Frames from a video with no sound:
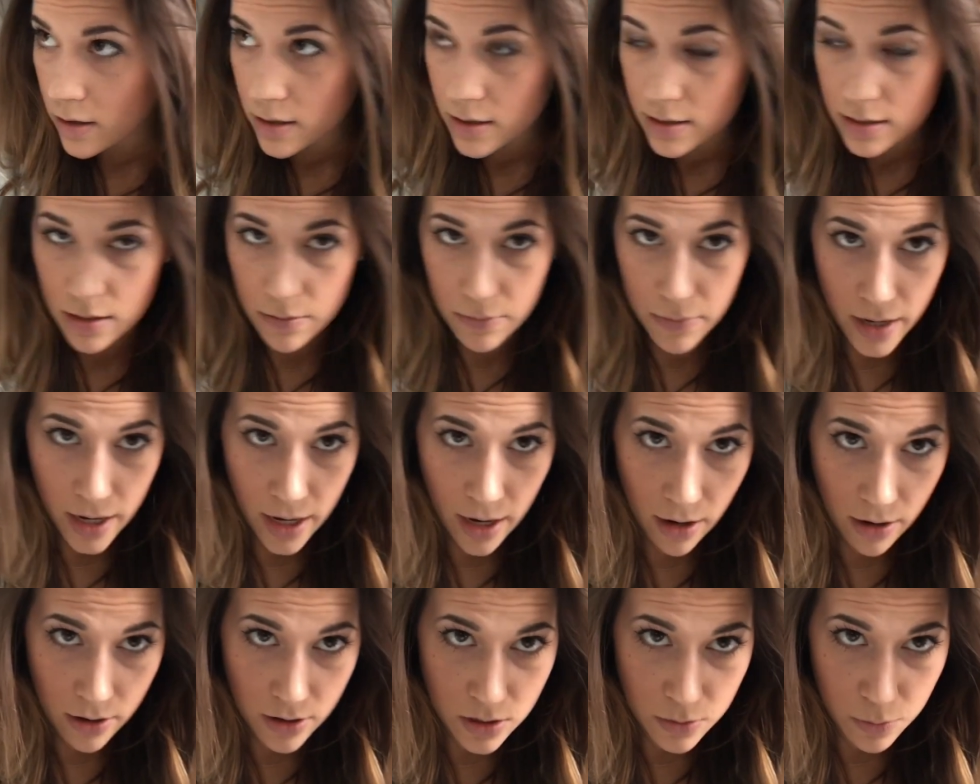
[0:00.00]
some
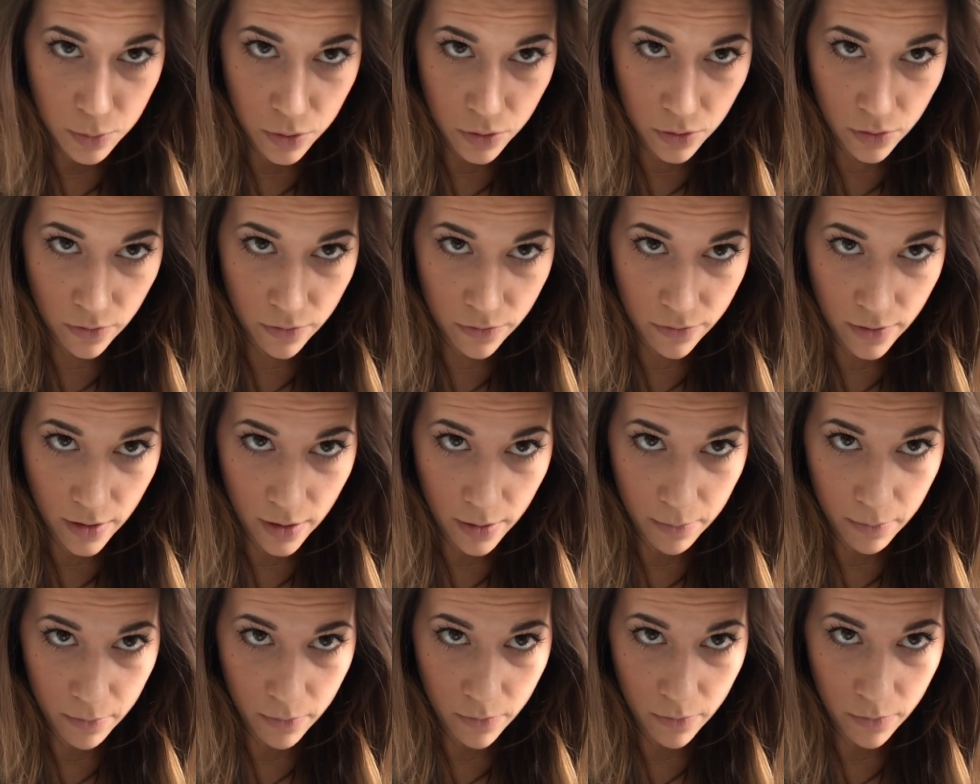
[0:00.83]
hair to pull
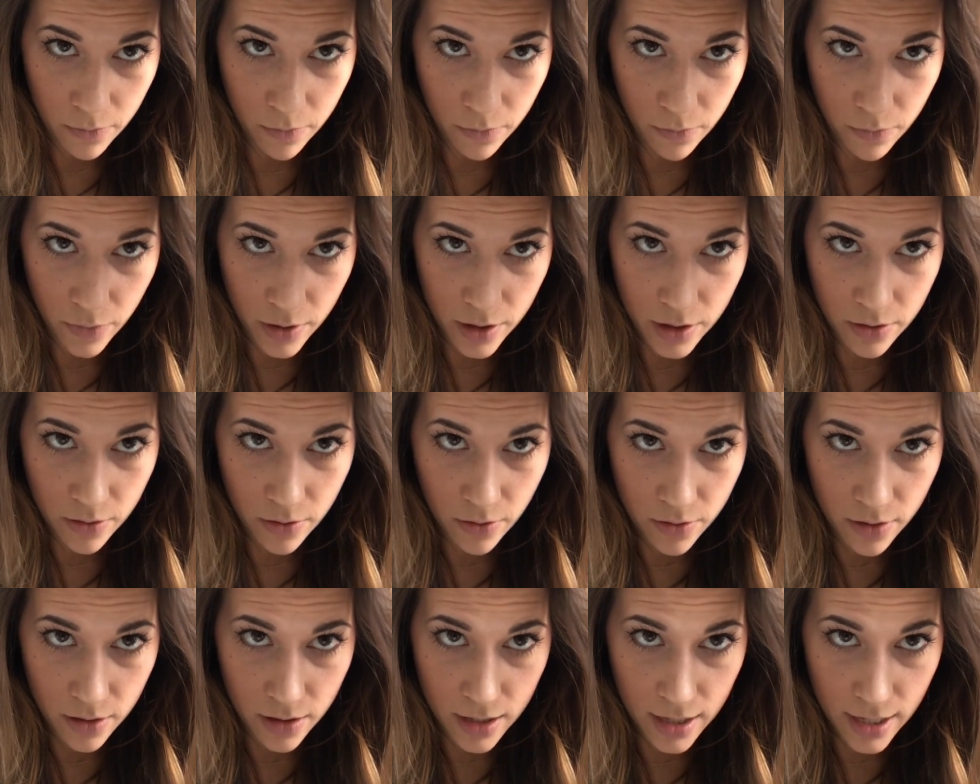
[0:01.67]
from when you
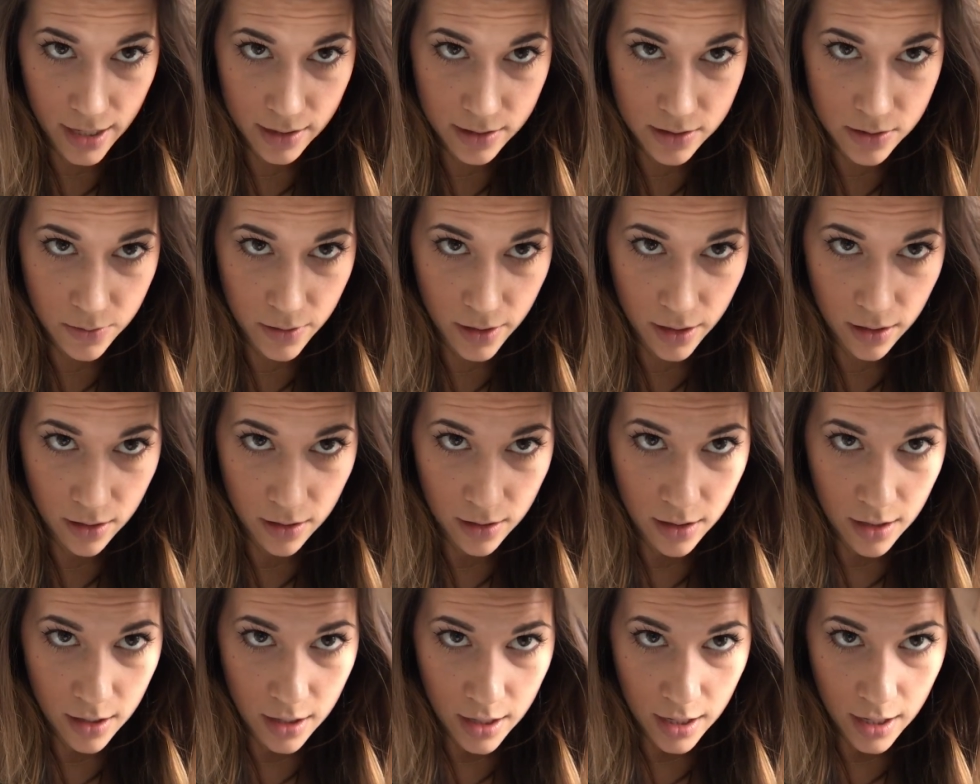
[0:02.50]
go to the next one.
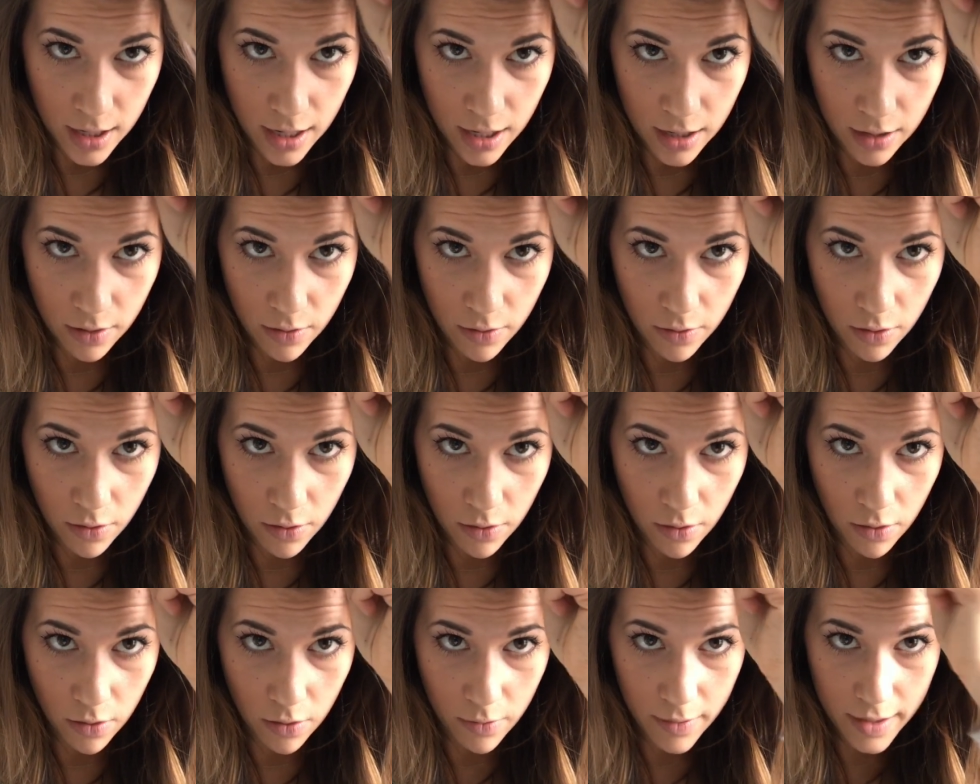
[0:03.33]
And go the
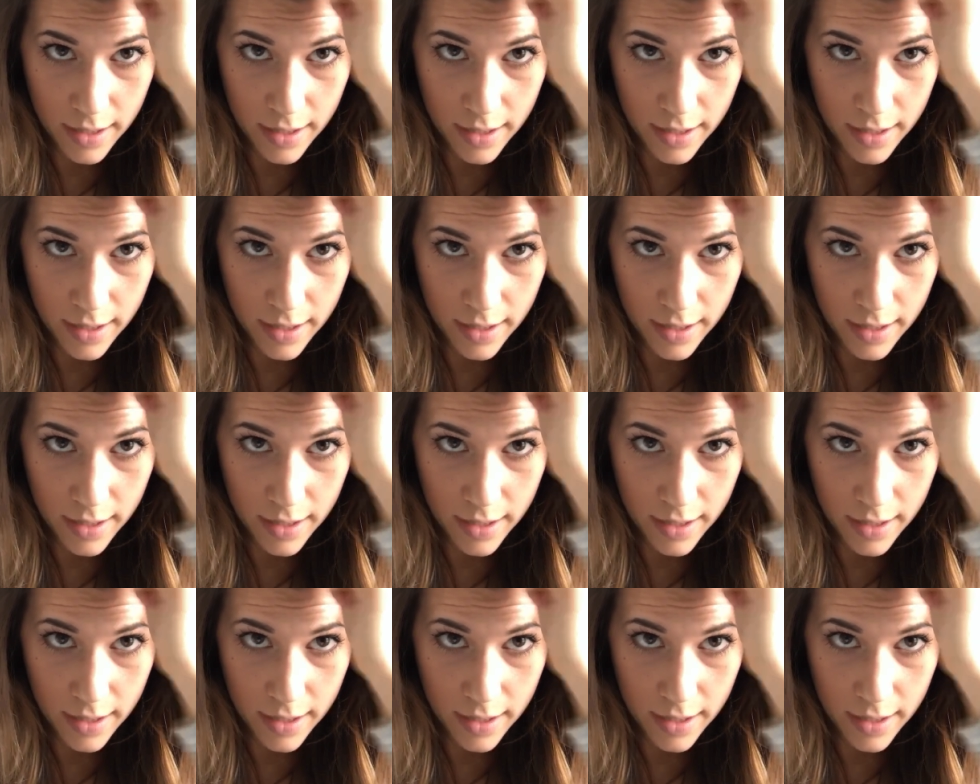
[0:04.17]
whole